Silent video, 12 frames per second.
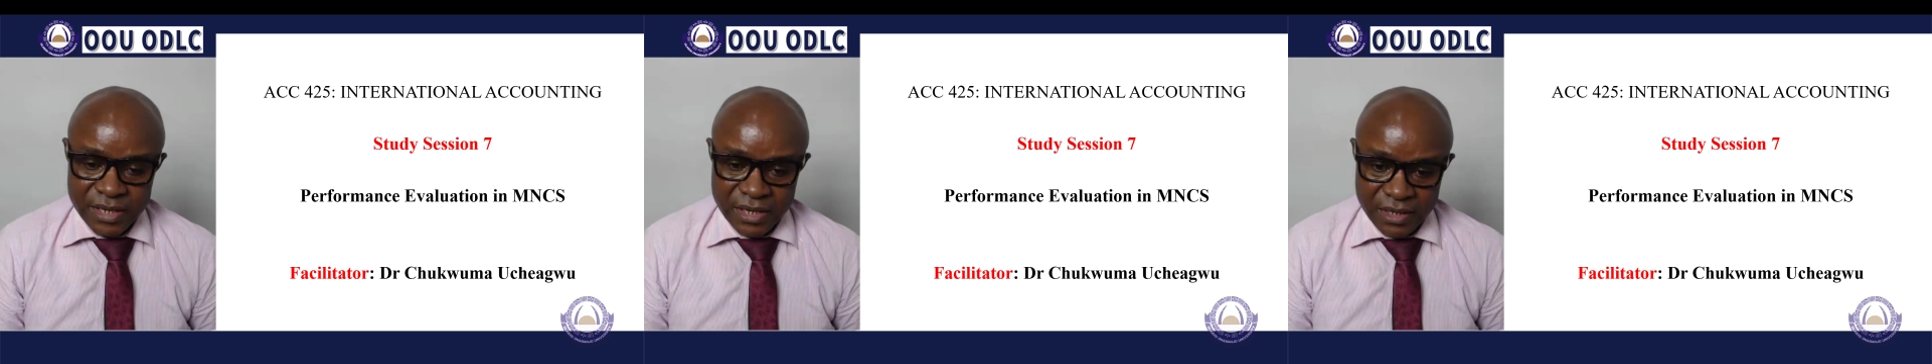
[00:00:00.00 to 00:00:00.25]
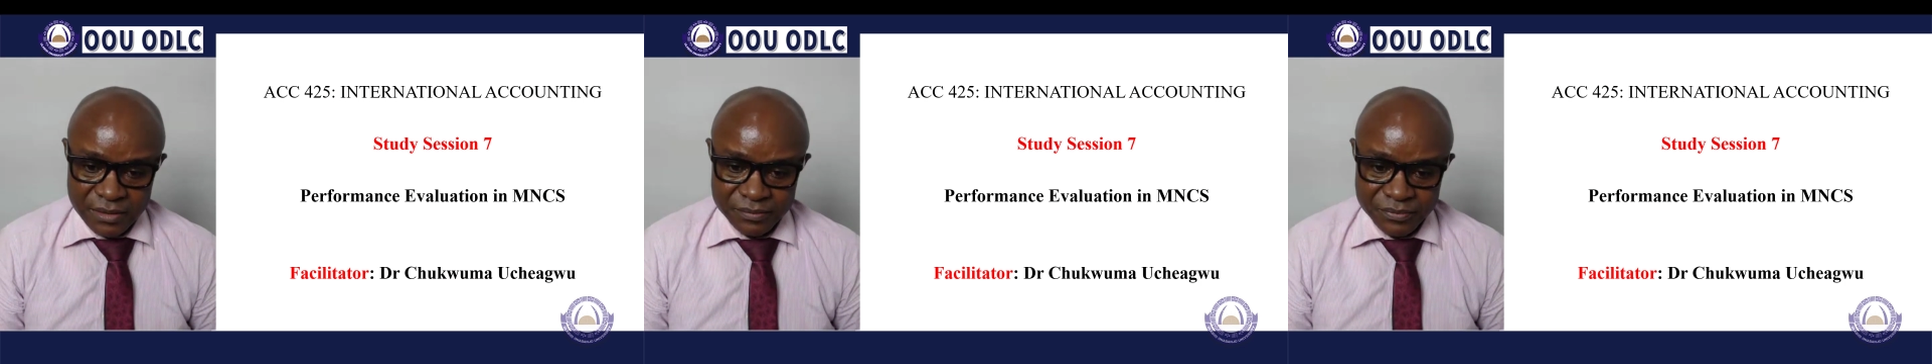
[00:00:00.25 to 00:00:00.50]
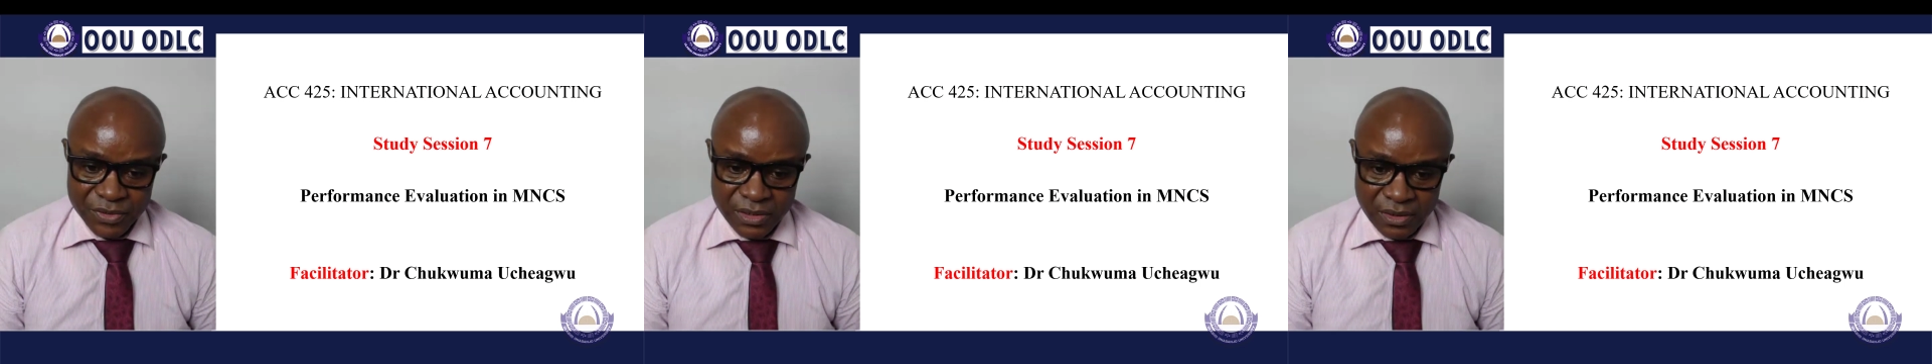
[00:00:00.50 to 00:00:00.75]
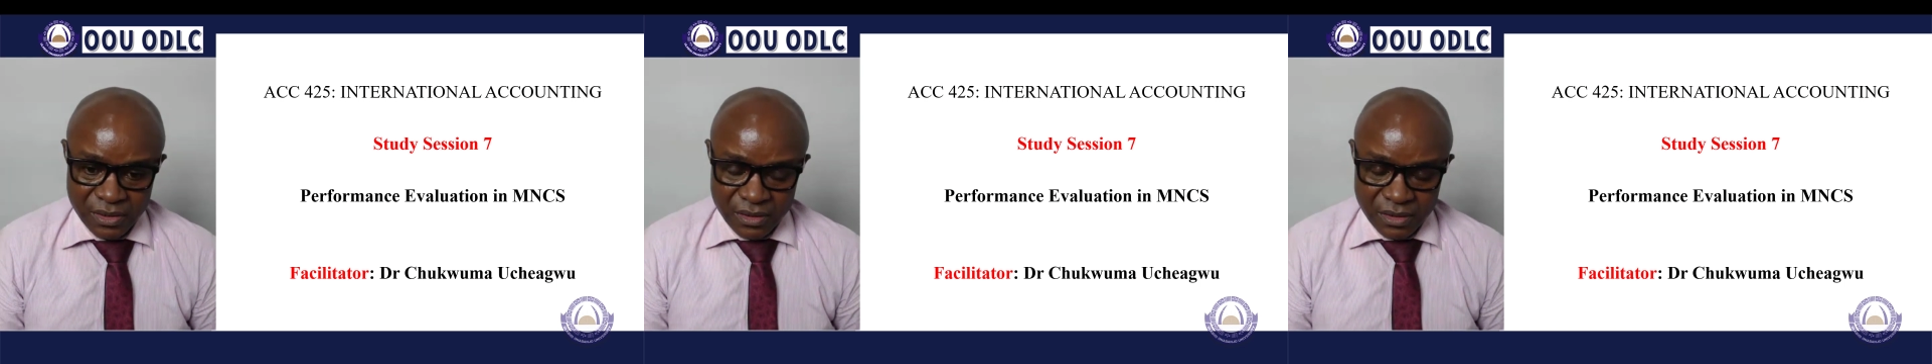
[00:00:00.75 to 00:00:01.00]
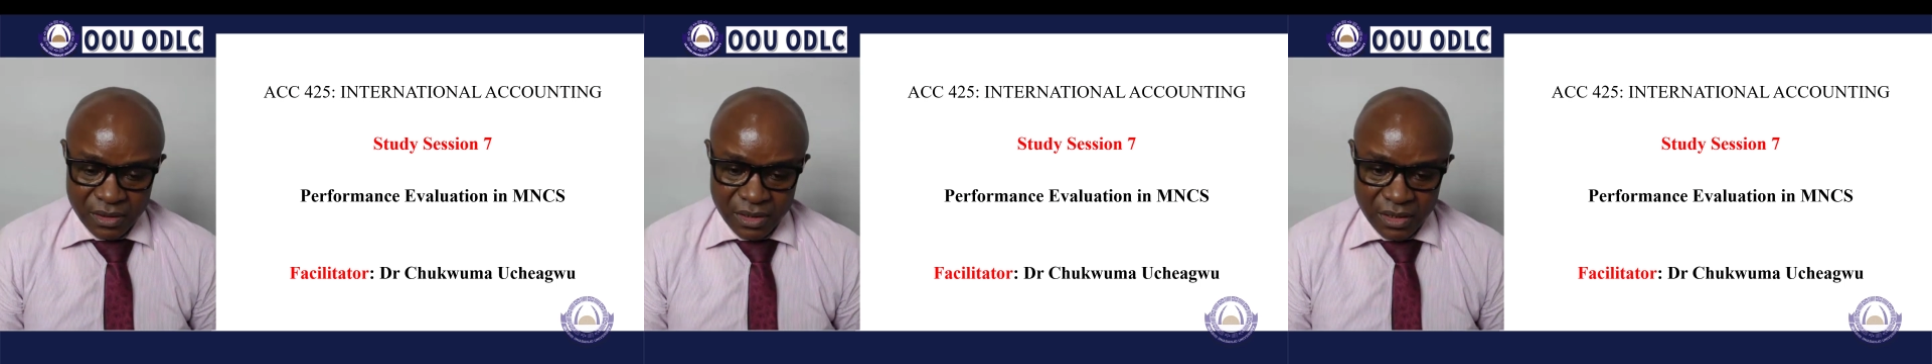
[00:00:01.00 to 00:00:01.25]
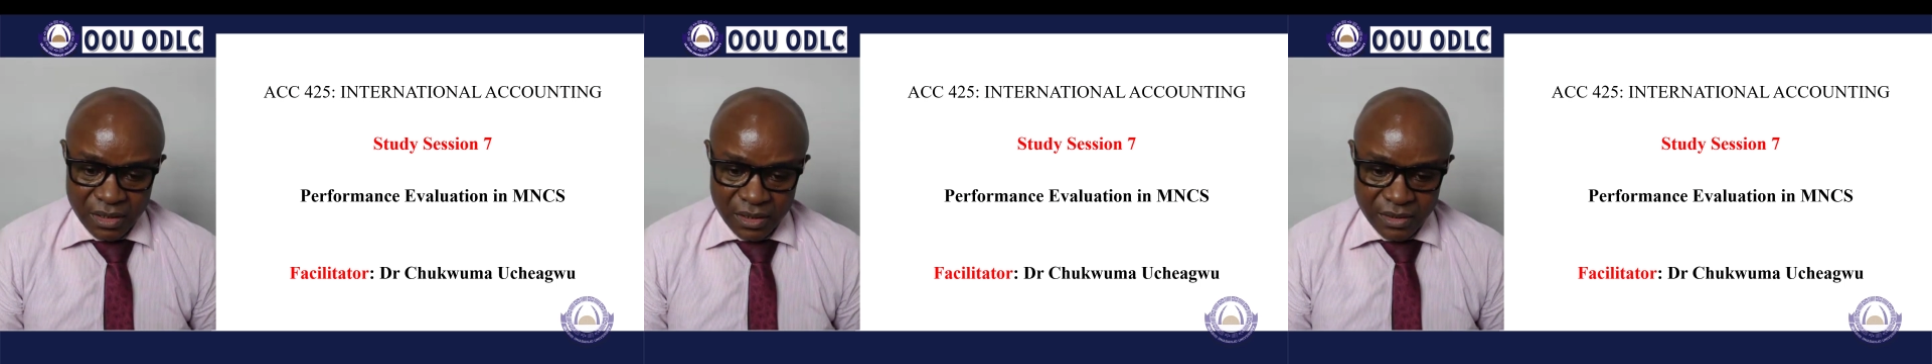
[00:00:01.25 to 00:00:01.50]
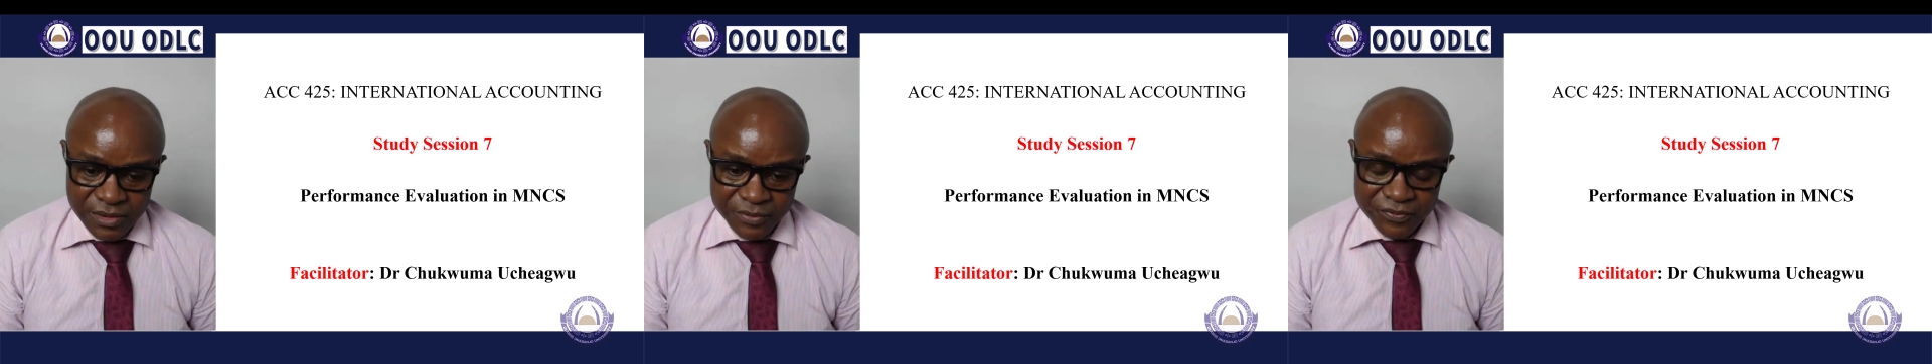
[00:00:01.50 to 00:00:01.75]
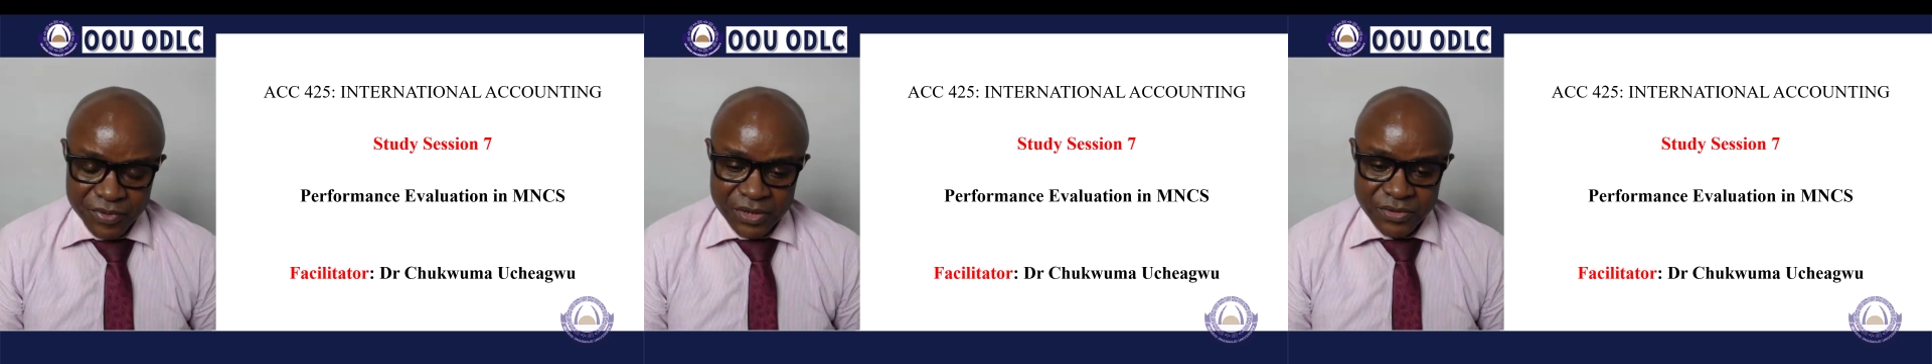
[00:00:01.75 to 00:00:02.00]
the
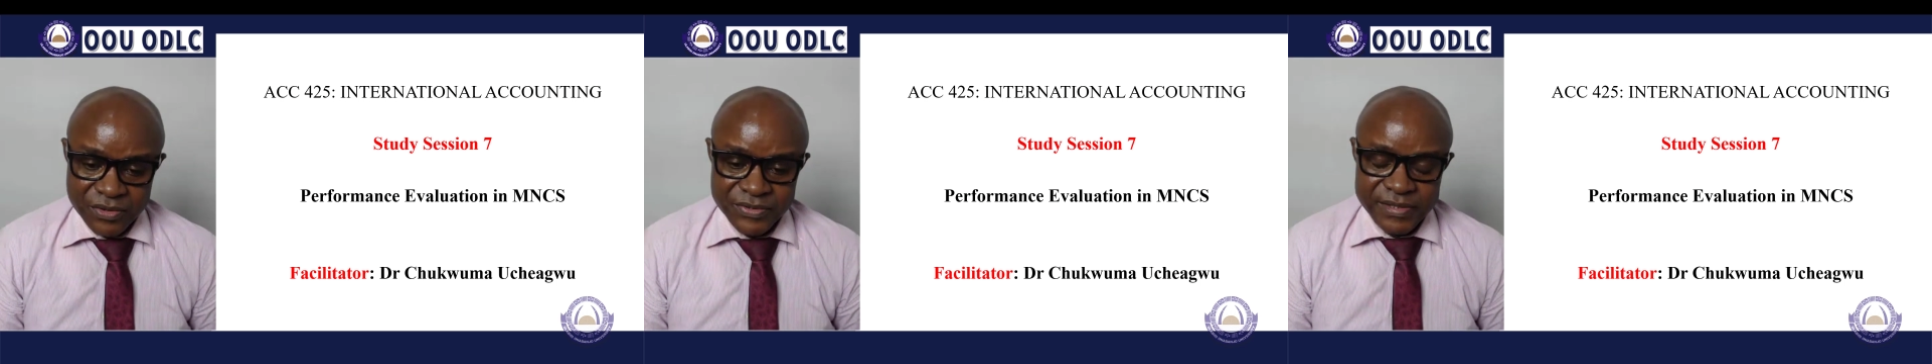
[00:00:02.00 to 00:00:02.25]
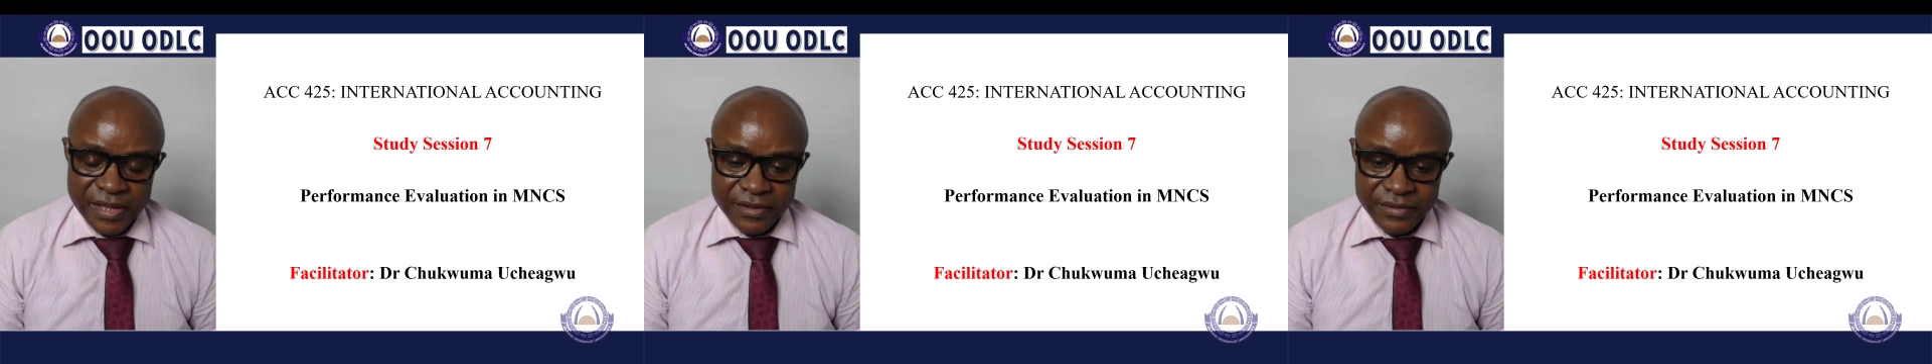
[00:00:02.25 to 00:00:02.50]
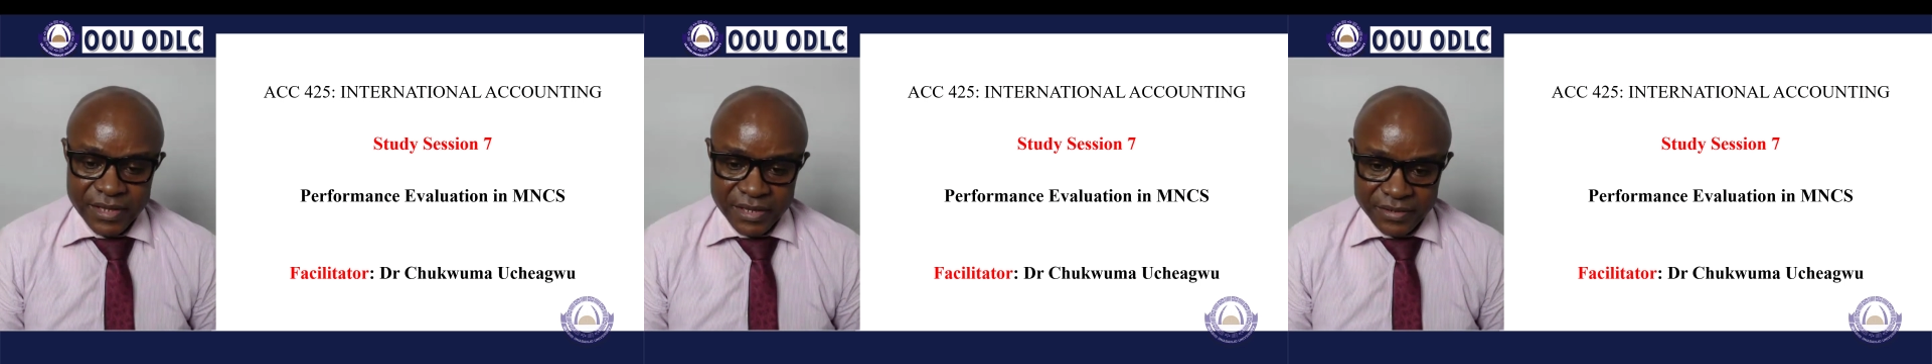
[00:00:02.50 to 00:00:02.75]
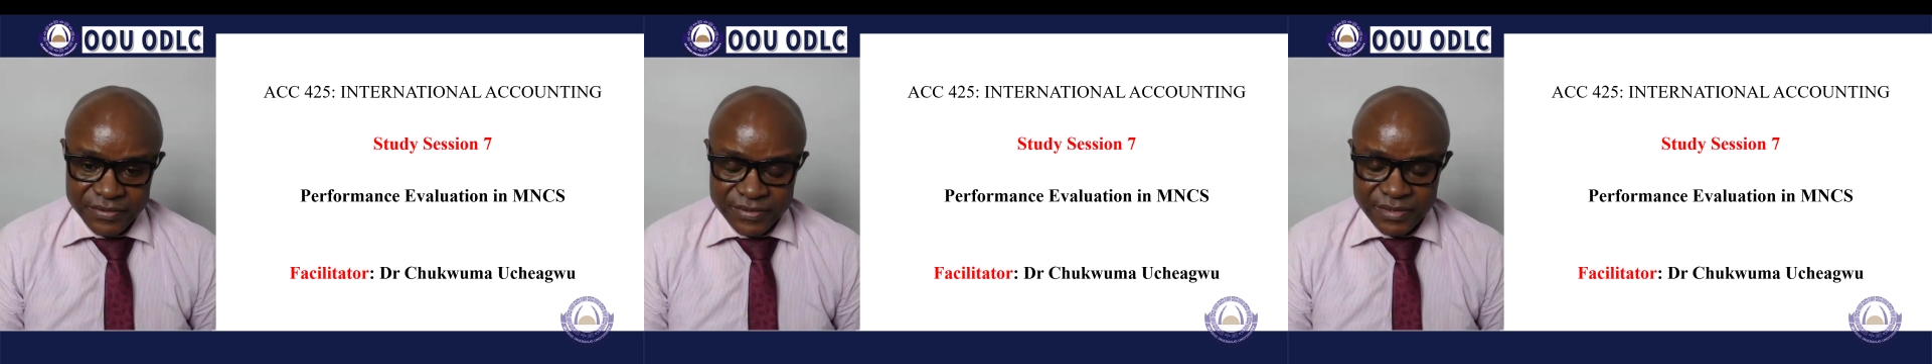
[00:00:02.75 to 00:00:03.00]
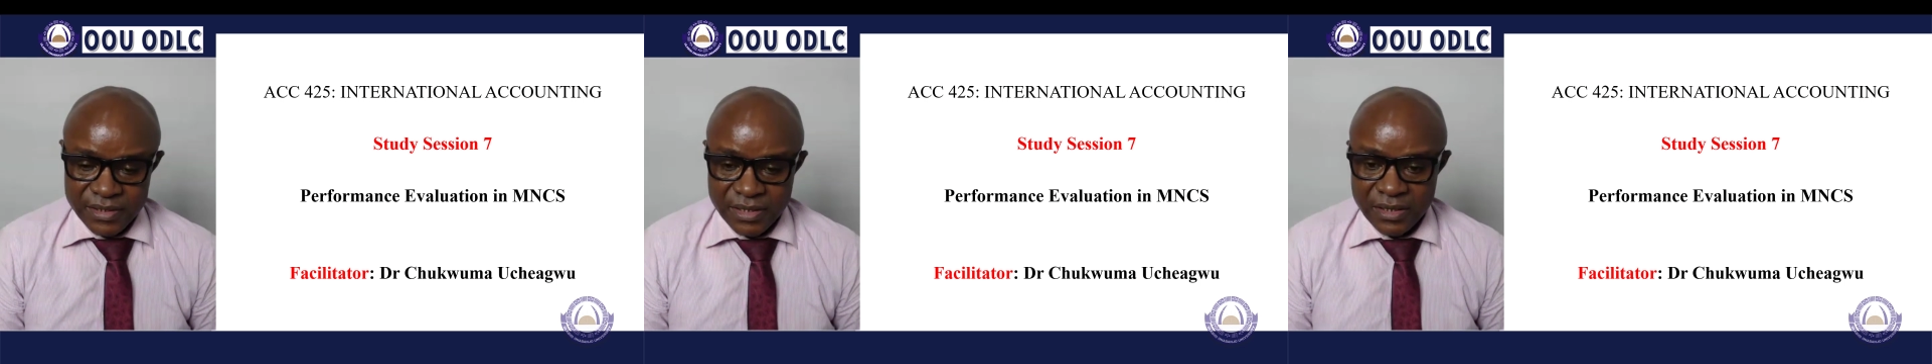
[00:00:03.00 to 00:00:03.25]
various techniques,